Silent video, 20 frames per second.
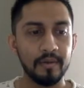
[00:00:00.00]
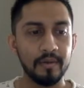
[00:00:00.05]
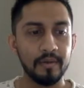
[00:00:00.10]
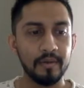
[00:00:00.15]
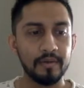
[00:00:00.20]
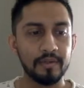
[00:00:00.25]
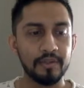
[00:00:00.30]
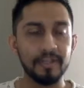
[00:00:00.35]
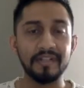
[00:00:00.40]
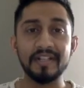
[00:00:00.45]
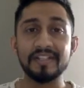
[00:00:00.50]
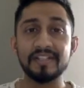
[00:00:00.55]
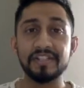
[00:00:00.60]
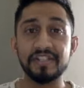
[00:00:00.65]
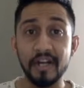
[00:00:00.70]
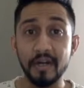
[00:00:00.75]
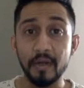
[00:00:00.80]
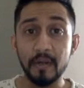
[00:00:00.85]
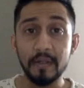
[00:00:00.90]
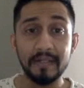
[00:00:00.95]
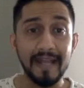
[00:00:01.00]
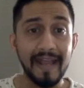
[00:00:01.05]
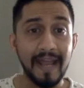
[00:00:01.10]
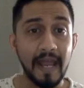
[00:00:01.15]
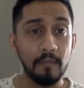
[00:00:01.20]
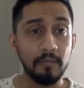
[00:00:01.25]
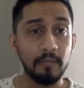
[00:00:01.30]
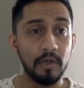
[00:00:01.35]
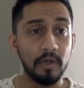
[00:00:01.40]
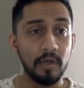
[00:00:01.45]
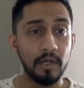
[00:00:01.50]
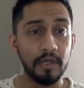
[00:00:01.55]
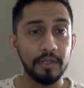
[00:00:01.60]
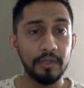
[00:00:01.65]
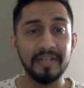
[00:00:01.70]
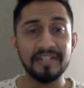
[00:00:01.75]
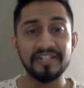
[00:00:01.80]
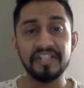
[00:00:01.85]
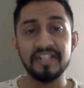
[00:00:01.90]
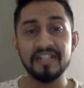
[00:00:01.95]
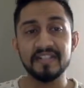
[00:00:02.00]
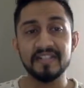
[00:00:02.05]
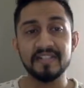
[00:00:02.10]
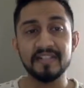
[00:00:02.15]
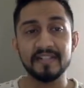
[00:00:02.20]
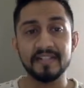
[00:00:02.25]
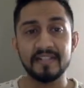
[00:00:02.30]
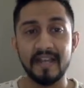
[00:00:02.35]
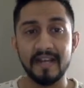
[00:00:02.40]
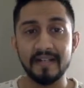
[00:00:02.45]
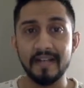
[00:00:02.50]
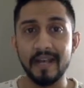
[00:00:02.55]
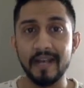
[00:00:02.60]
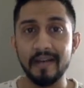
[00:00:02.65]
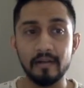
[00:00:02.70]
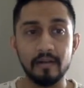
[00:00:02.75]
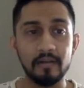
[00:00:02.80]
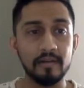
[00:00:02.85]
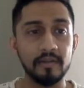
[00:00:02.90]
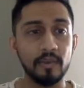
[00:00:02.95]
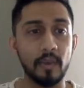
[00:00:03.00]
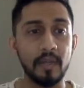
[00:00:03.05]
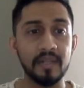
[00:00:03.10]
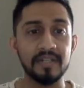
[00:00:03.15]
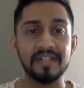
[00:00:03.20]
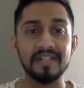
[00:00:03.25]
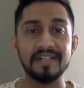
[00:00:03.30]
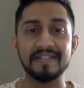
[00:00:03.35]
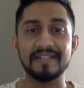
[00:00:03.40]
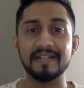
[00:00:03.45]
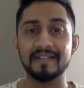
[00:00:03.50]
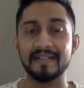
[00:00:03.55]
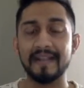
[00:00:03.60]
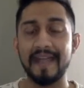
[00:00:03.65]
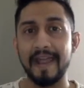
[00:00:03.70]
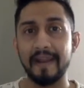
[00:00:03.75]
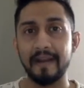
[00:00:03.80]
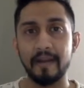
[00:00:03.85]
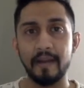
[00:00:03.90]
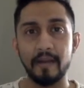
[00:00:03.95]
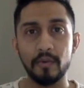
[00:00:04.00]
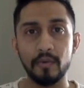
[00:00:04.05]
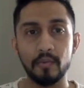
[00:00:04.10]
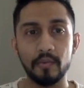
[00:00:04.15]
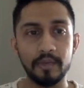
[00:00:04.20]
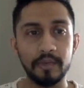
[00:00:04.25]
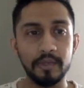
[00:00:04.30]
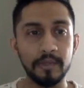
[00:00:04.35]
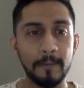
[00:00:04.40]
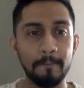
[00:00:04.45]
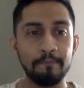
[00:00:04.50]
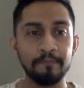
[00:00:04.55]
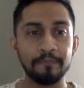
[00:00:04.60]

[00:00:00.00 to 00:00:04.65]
So in the general tab, you can change the site title, you can change the tagline over here.